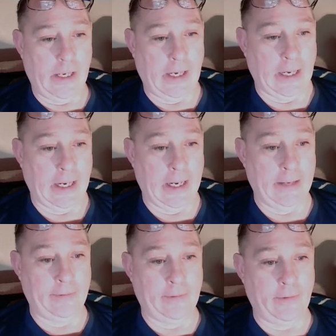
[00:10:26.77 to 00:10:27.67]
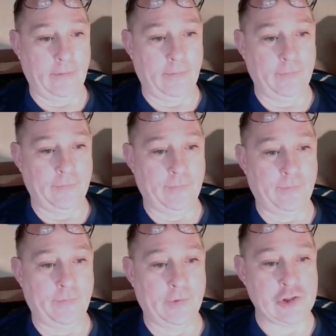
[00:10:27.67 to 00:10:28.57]
and
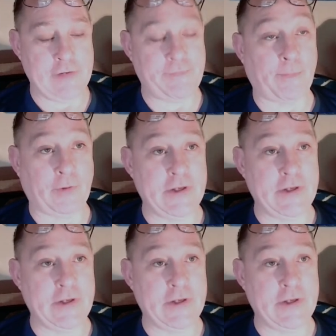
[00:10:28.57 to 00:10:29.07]
the chief of